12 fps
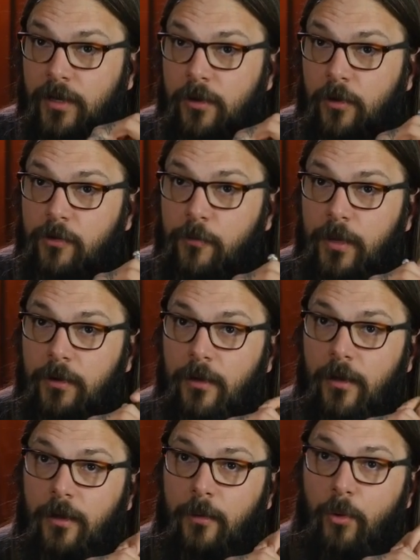I know you've been
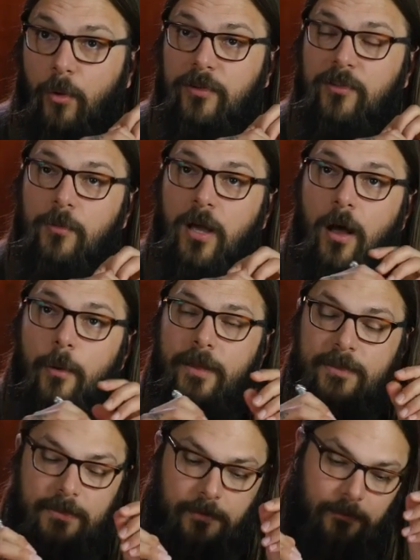pulling some
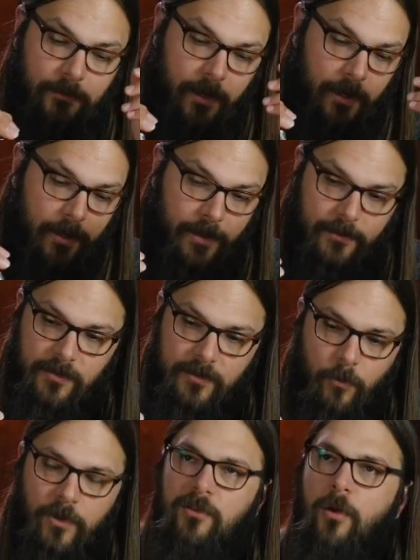comments, and
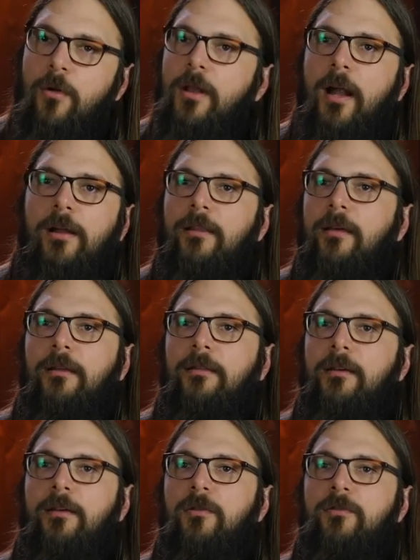just what's going on in the
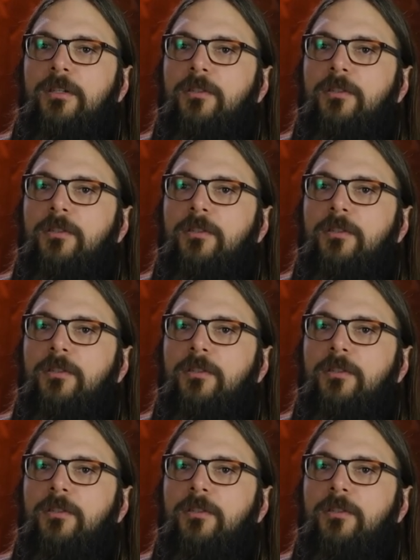Acoustic